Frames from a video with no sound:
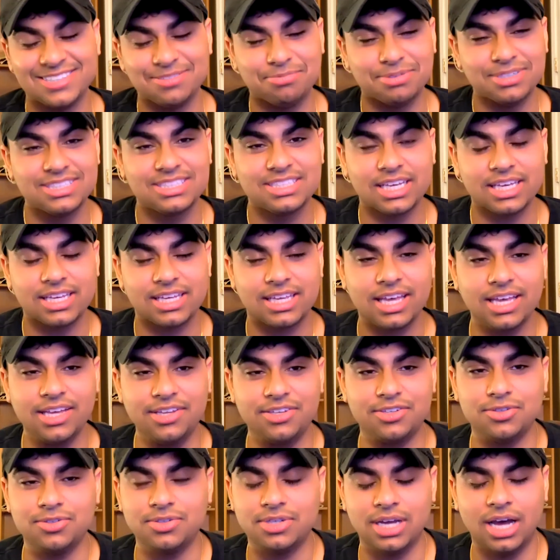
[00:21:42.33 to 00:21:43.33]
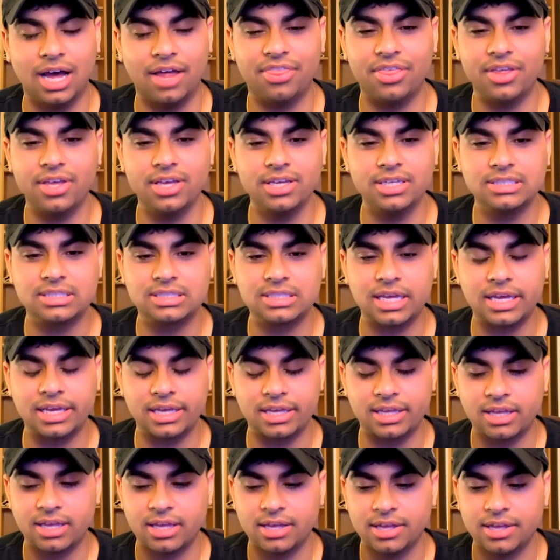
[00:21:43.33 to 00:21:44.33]
But it's like, yeah, dude. I think it's
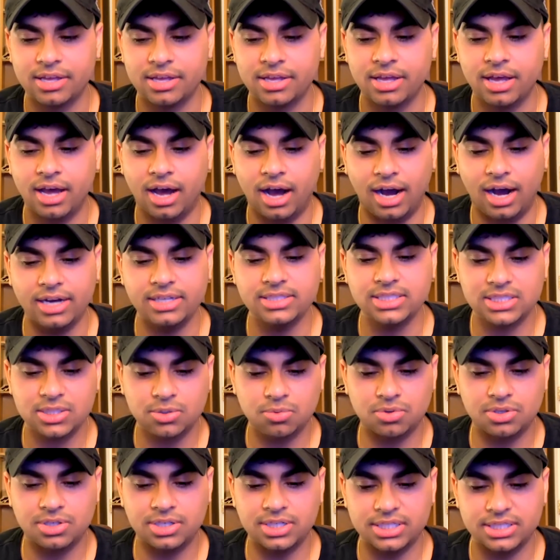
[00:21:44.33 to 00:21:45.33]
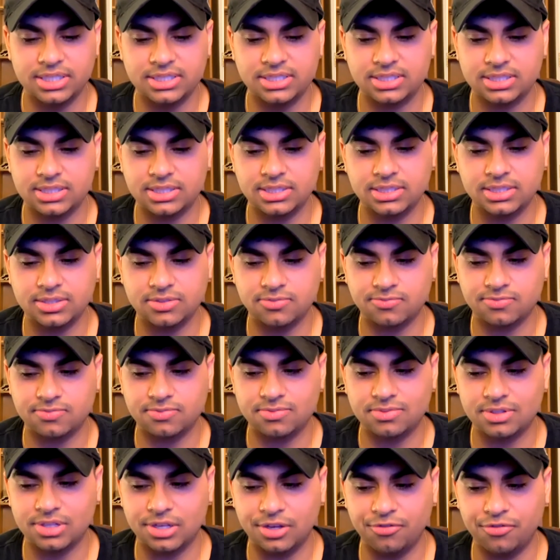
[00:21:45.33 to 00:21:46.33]
like, honestly, what it is
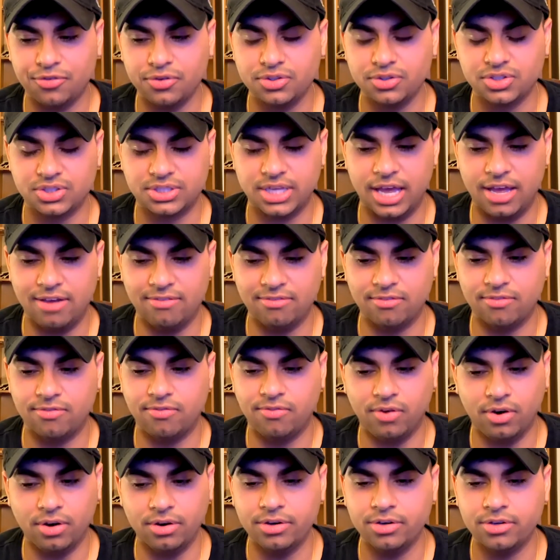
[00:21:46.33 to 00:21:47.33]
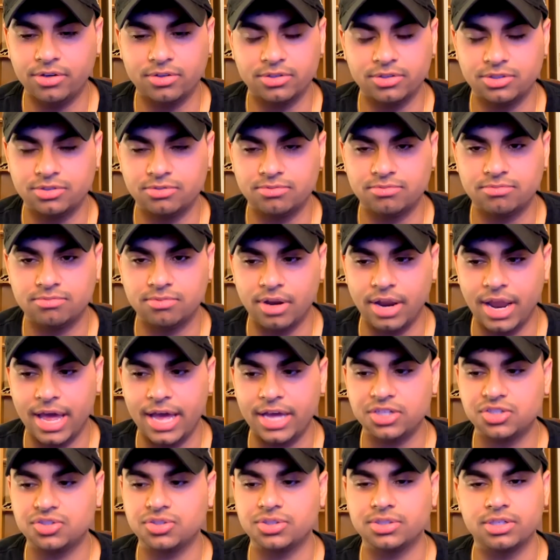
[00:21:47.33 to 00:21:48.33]
if you're just having fun, you're
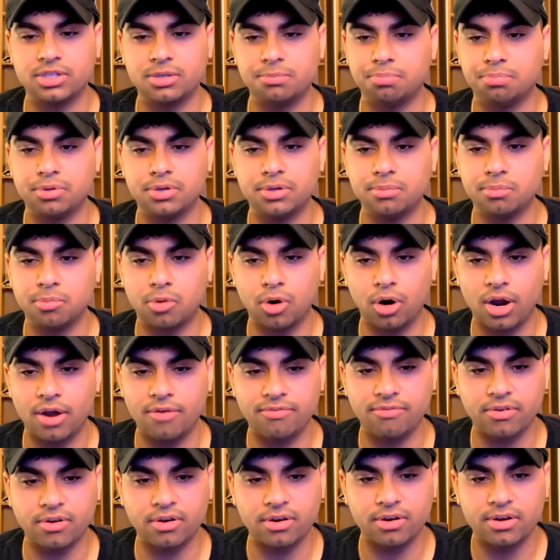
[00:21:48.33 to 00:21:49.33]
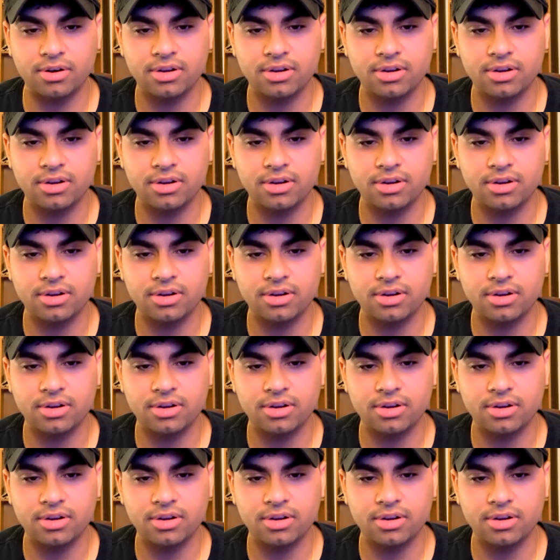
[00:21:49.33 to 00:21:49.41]
naturally gonna put in more effort.